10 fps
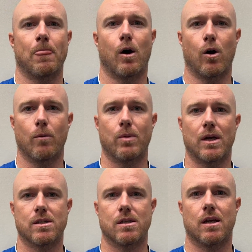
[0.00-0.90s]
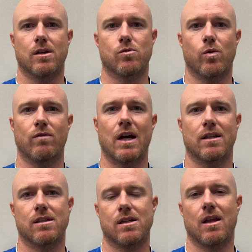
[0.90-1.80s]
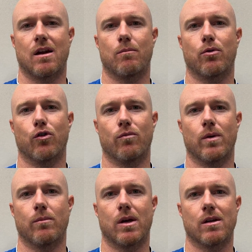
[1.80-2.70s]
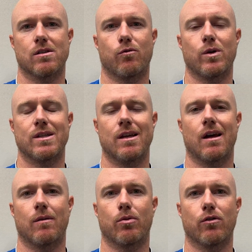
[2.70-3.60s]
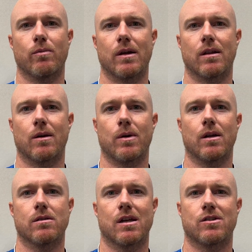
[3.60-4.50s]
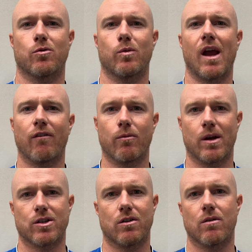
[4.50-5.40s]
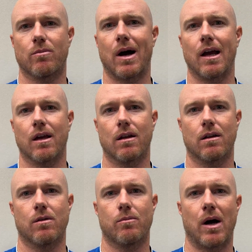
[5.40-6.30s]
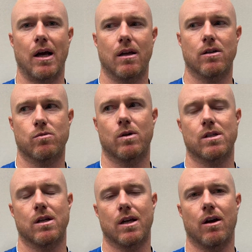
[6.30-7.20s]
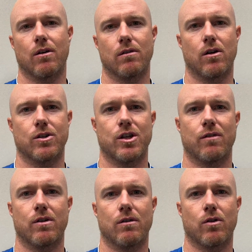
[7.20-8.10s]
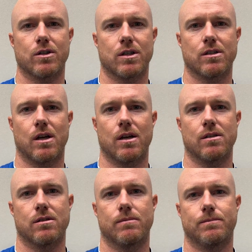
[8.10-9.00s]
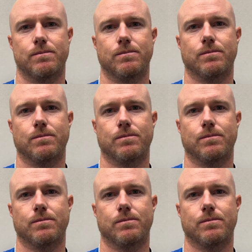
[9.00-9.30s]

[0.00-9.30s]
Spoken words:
our biggest thing is we've got to see that improvement, because if we see that improvement, that means that's the reaffirmation of the buy-in, and the buy-in is what's going to carry the longevity of our success. Nice.